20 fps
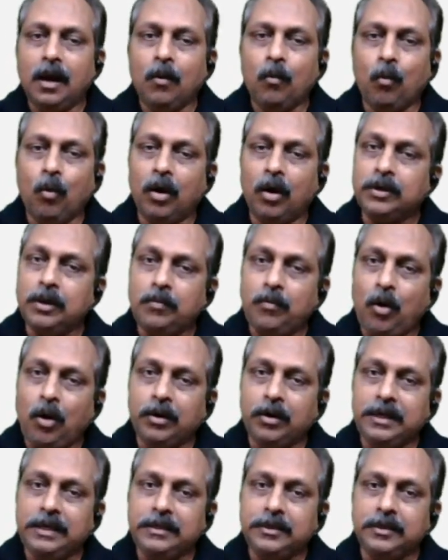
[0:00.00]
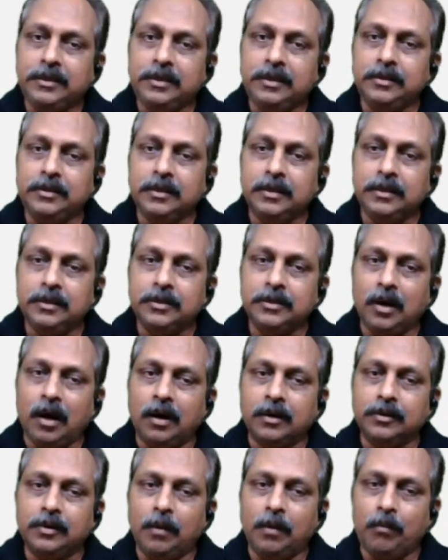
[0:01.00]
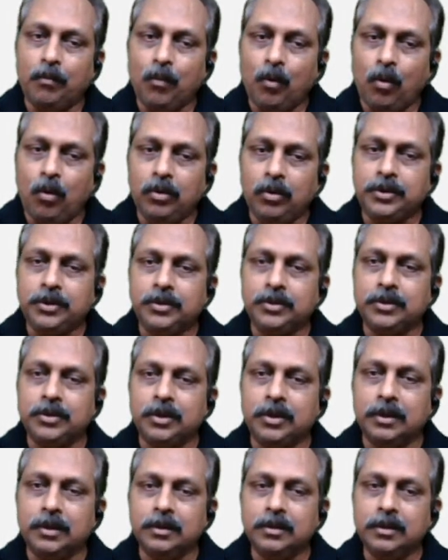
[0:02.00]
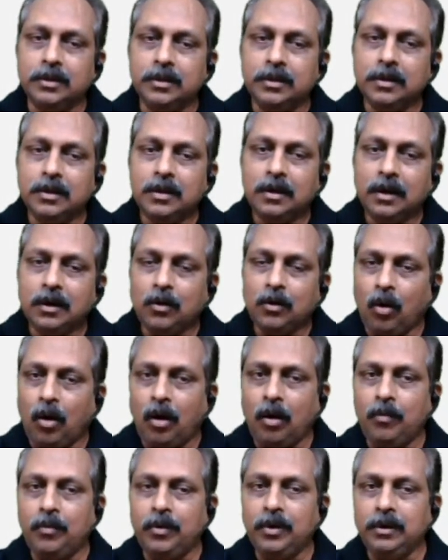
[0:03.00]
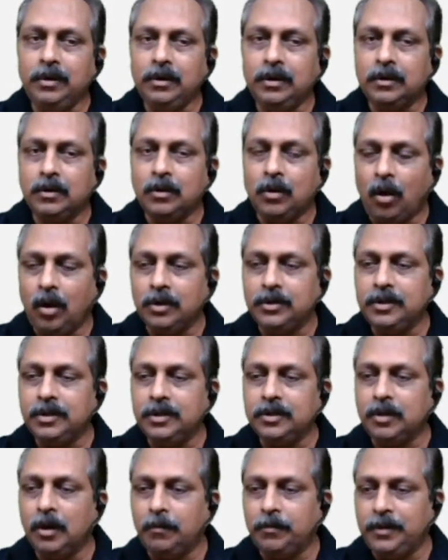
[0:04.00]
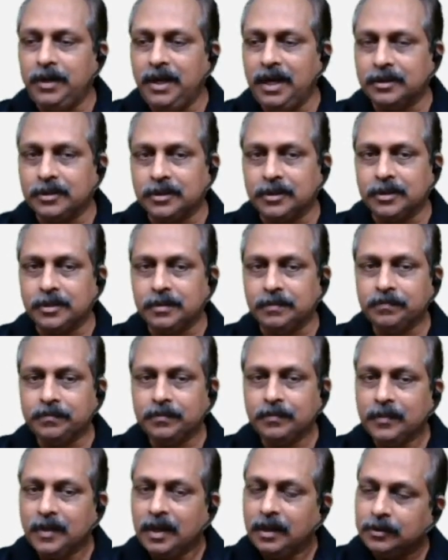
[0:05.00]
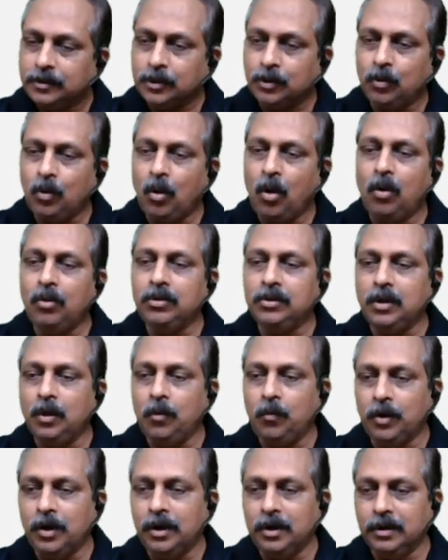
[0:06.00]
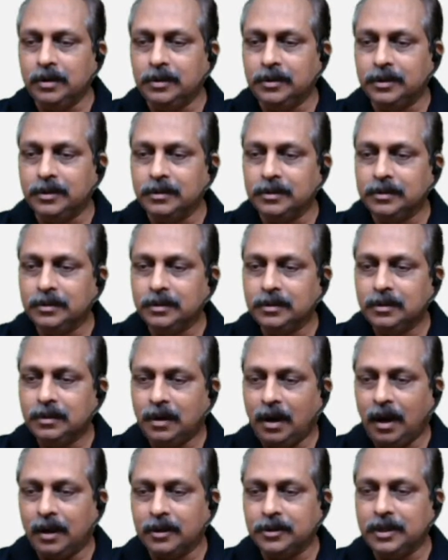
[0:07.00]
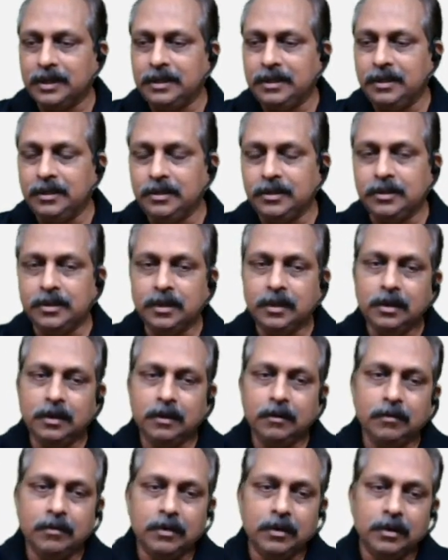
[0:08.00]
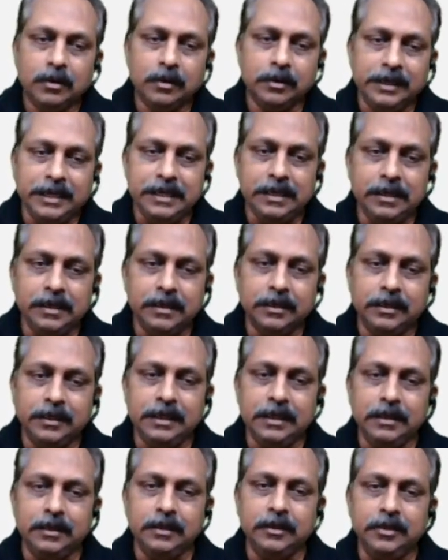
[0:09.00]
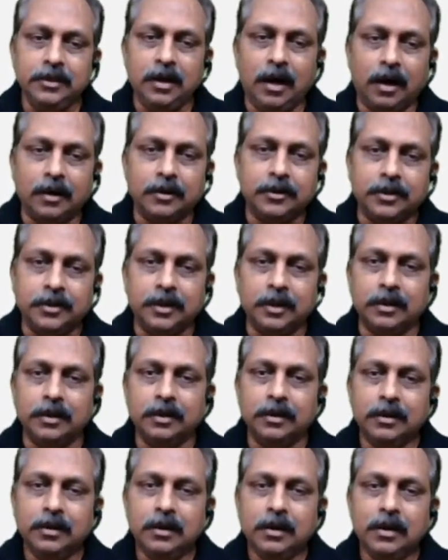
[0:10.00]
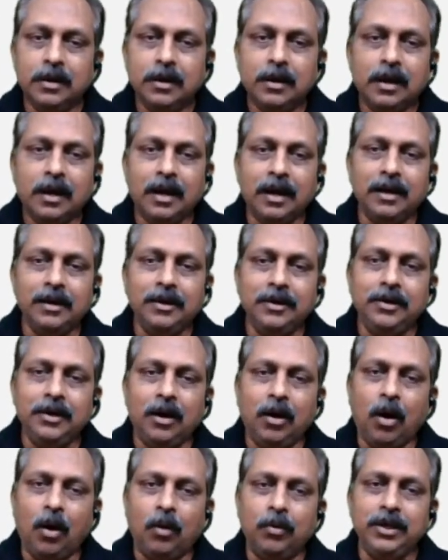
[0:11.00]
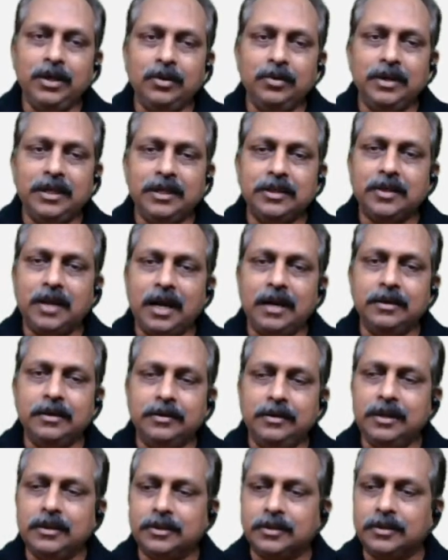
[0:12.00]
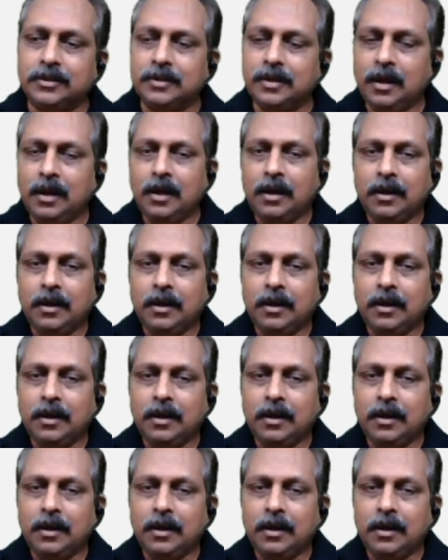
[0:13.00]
Waterborne diseases are the most common causes of deaths throughout the world. Answer is D. D is the answer. And how do you decide this?